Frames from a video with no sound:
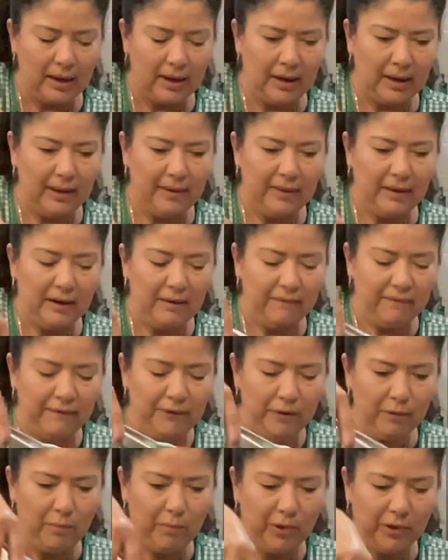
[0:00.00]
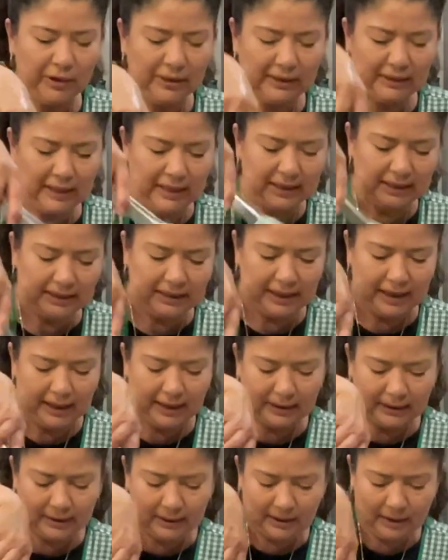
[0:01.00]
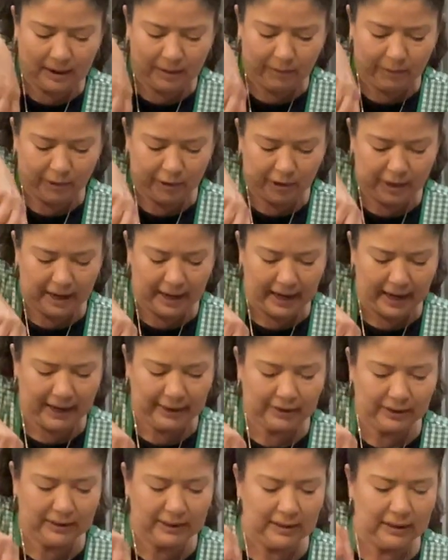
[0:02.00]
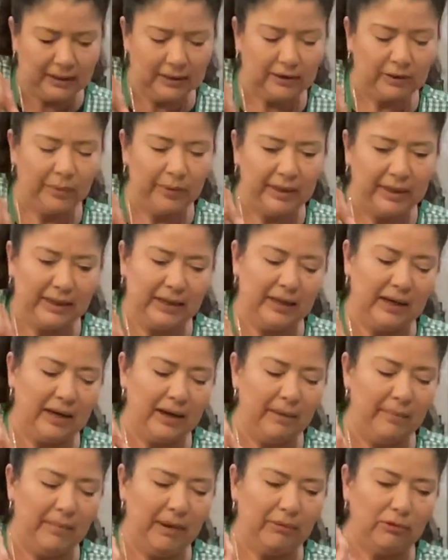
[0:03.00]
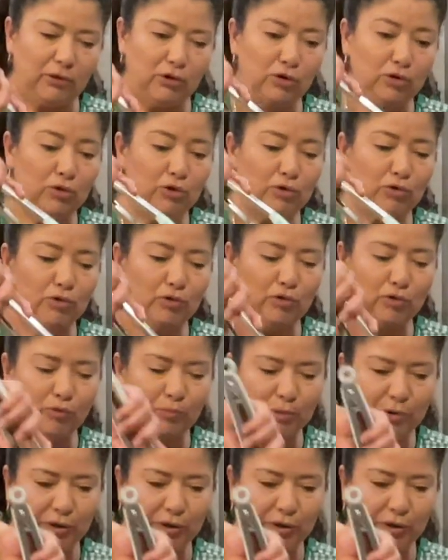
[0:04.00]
and then a few more seasonings that we're gonna add to this so it can come out super